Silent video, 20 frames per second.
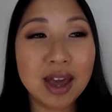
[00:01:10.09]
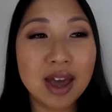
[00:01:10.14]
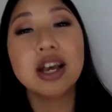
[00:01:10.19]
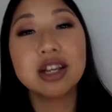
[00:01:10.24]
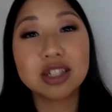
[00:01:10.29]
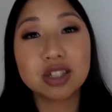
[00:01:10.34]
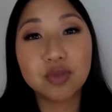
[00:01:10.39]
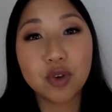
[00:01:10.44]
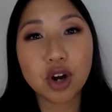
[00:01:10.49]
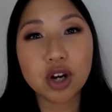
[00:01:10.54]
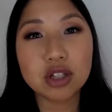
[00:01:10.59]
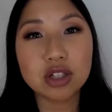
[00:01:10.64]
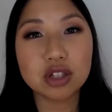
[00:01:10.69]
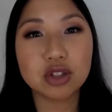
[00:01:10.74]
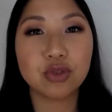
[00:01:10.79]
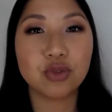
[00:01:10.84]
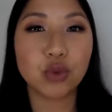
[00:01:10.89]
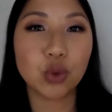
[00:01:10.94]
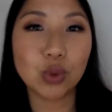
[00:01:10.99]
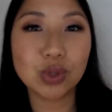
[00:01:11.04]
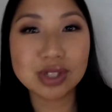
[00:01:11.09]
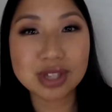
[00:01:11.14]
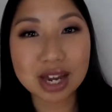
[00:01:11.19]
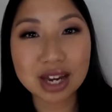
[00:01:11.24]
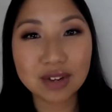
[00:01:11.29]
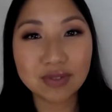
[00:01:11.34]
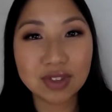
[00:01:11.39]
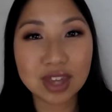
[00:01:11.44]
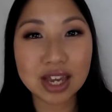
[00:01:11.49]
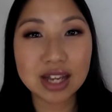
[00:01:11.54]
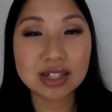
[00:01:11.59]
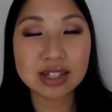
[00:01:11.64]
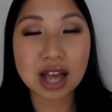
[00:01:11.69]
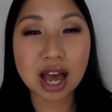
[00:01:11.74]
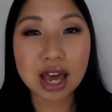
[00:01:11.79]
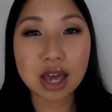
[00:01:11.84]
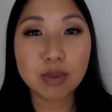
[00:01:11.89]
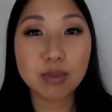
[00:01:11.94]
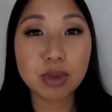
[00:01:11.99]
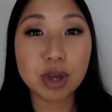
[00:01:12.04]
As far as the food side of things
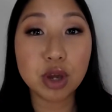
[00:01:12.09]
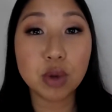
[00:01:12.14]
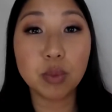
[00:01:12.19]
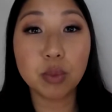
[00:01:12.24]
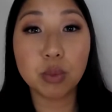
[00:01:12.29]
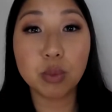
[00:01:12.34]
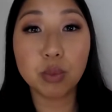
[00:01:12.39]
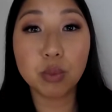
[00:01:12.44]
I am being